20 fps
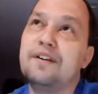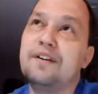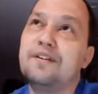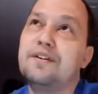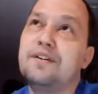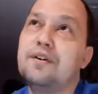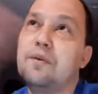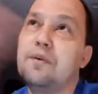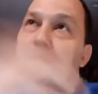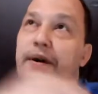
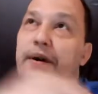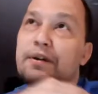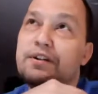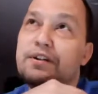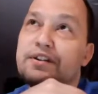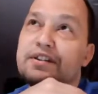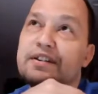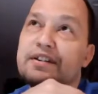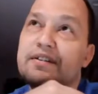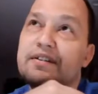into where you
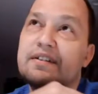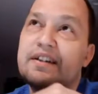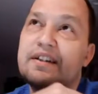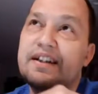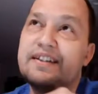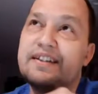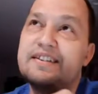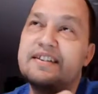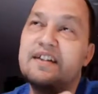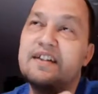just
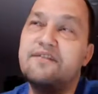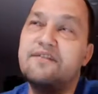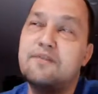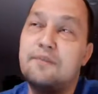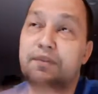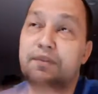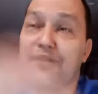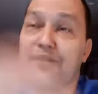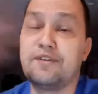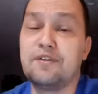get stuff
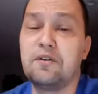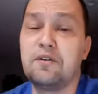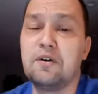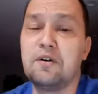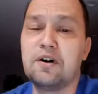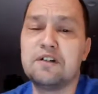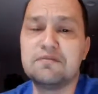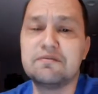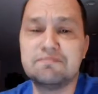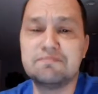from the
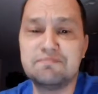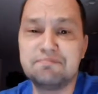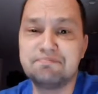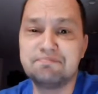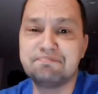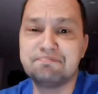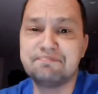store,